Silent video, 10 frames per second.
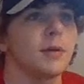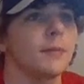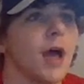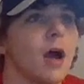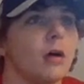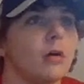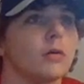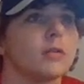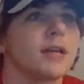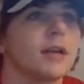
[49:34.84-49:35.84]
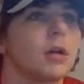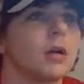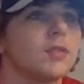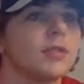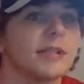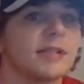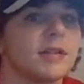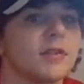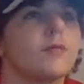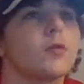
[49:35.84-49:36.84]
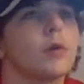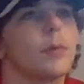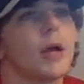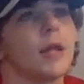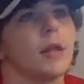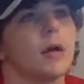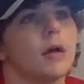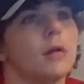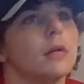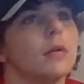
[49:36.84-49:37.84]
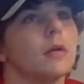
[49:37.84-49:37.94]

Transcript: Eamon Powell was taken 116th overall by the